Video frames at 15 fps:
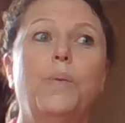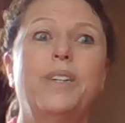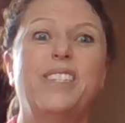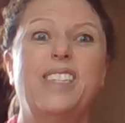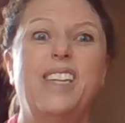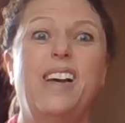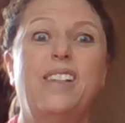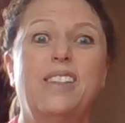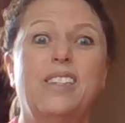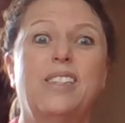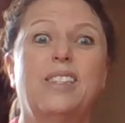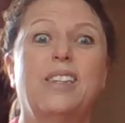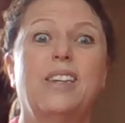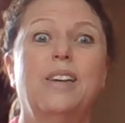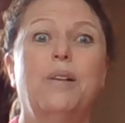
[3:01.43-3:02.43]
will tell
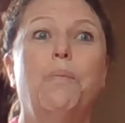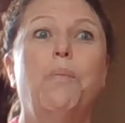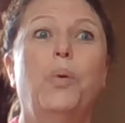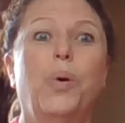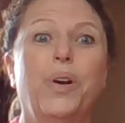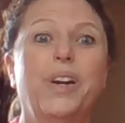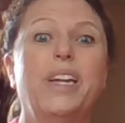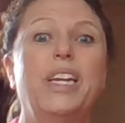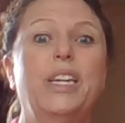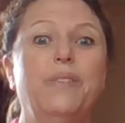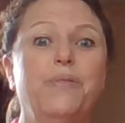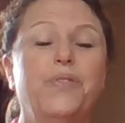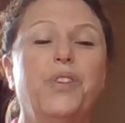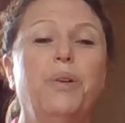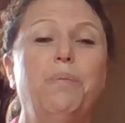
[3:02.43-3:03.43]
us more
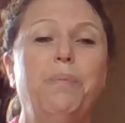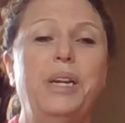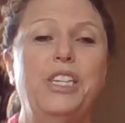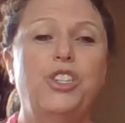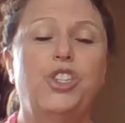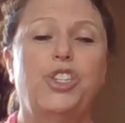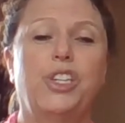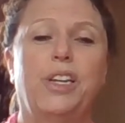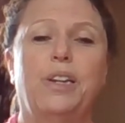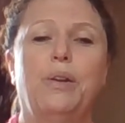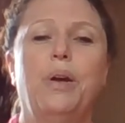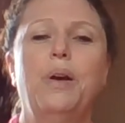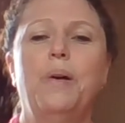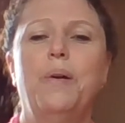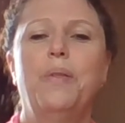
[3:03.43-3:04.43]

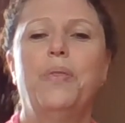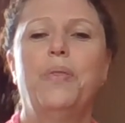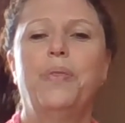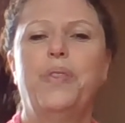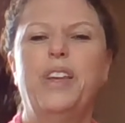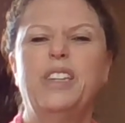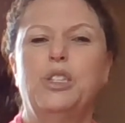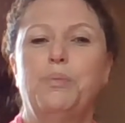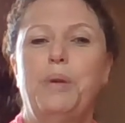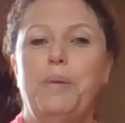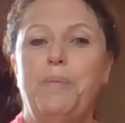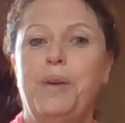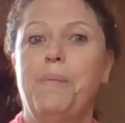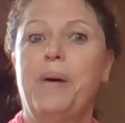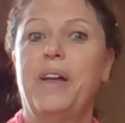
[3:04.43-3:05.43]
information, things
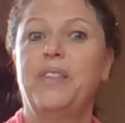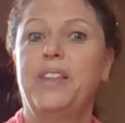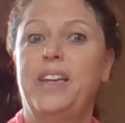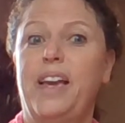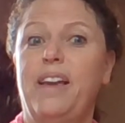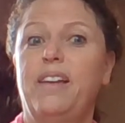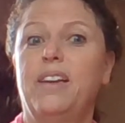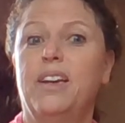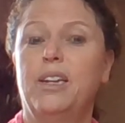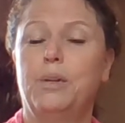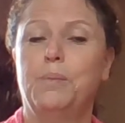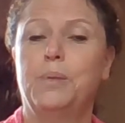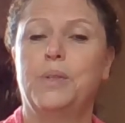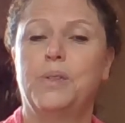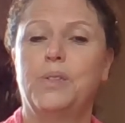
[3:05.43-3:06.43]
maybe about the
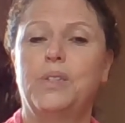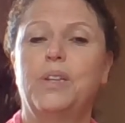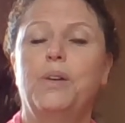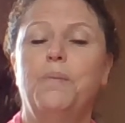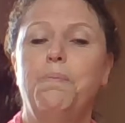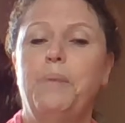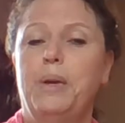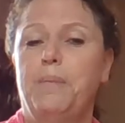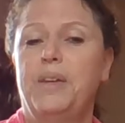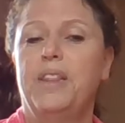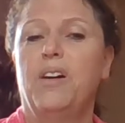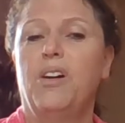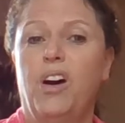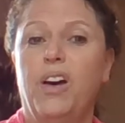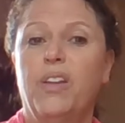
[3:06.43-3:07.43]
animals that maybe
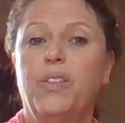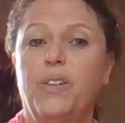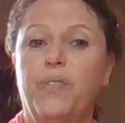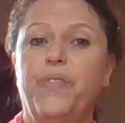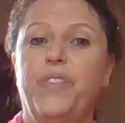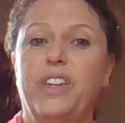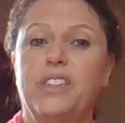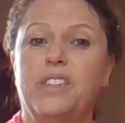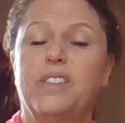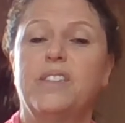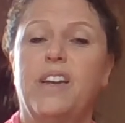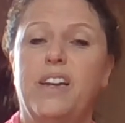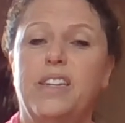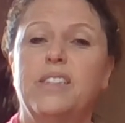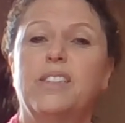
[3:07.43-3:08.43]
the author
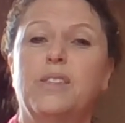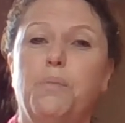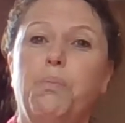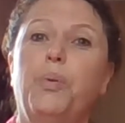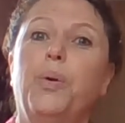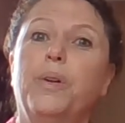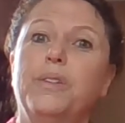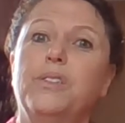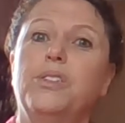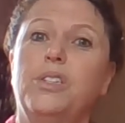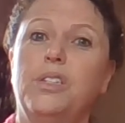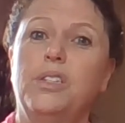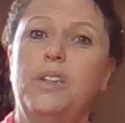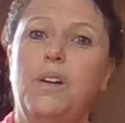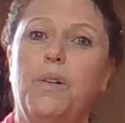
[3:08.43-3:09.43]
feels like is important
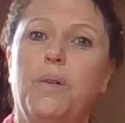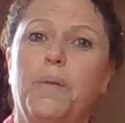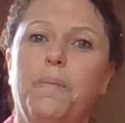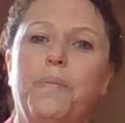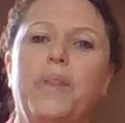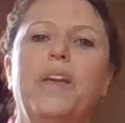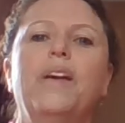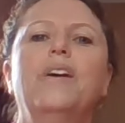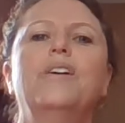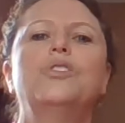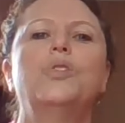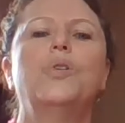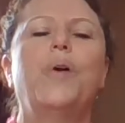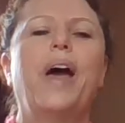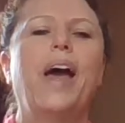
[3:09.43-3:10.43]
to know.
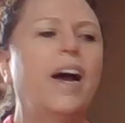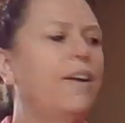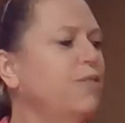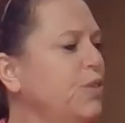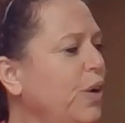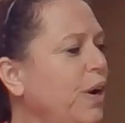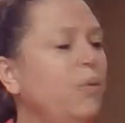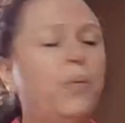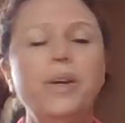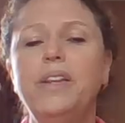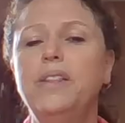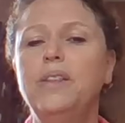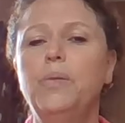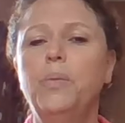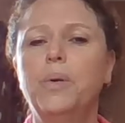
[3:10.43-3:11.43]
So after I
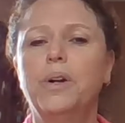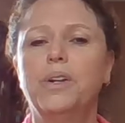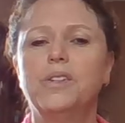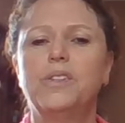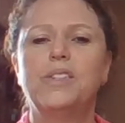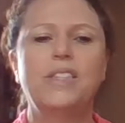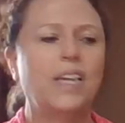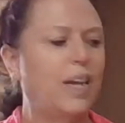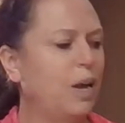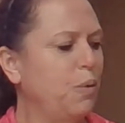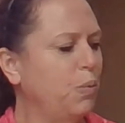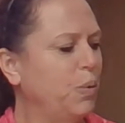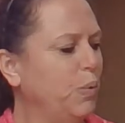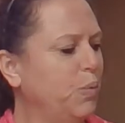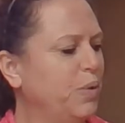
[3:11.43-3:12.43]
read the words, then
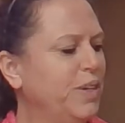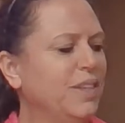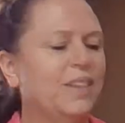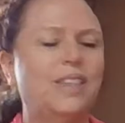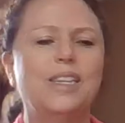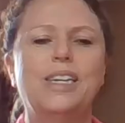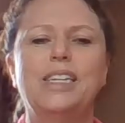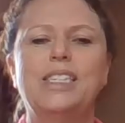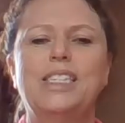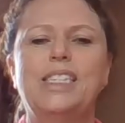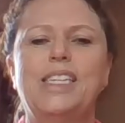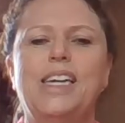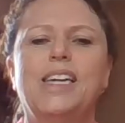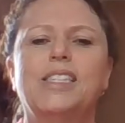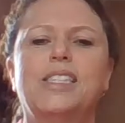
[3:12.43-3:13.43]
I will read the
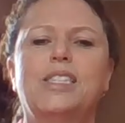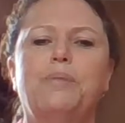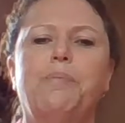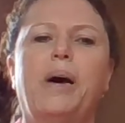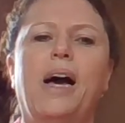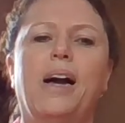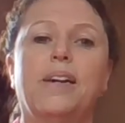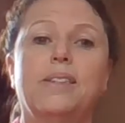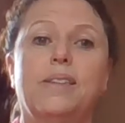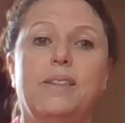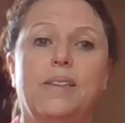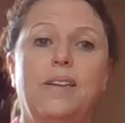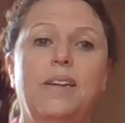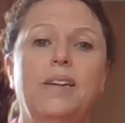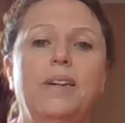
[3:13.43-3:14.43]
text
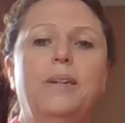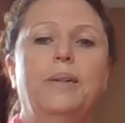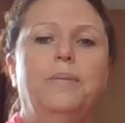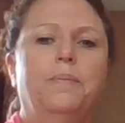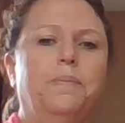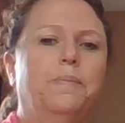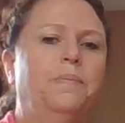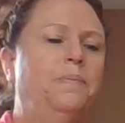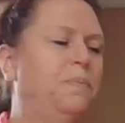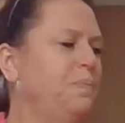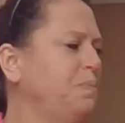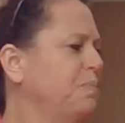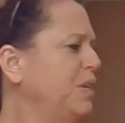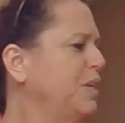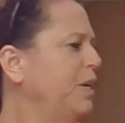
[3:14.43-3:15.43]
box.
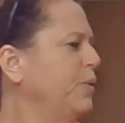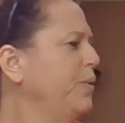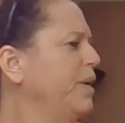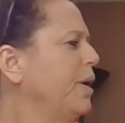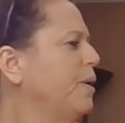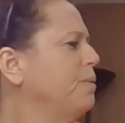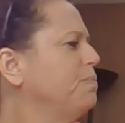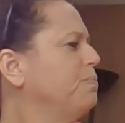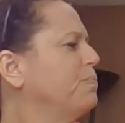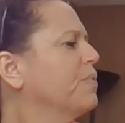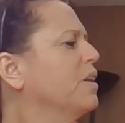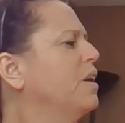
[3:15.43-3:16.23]
Here we go.